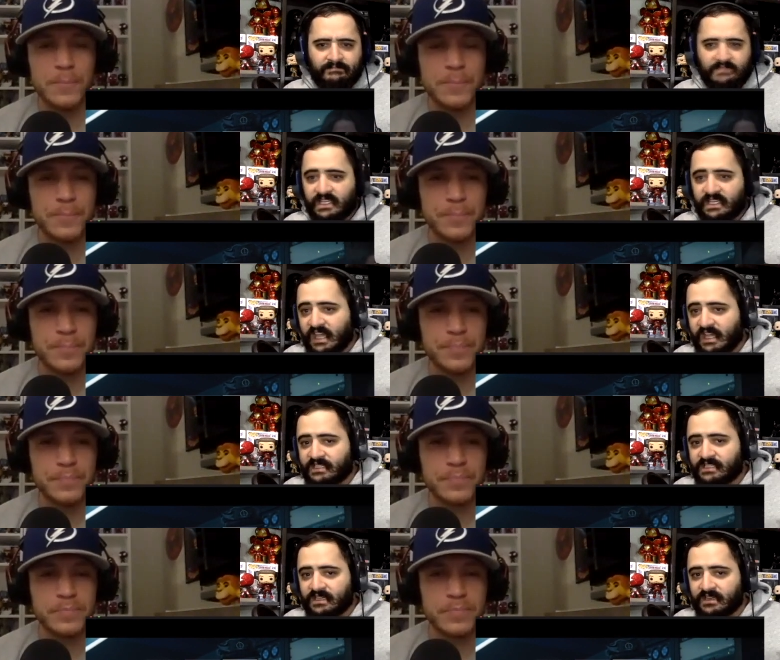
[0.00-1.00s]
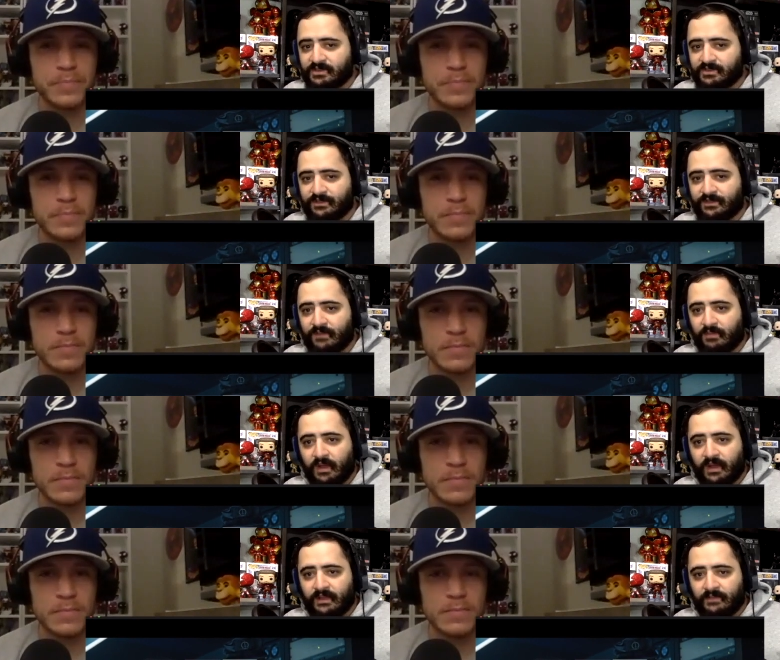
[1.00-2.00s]
Speaker 1: Decayed signature of
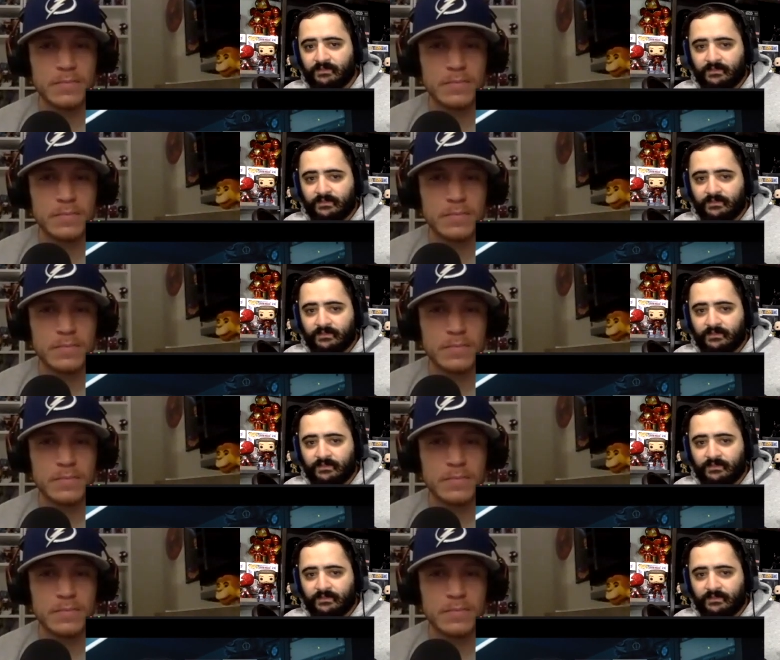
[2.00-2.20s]
vibranium.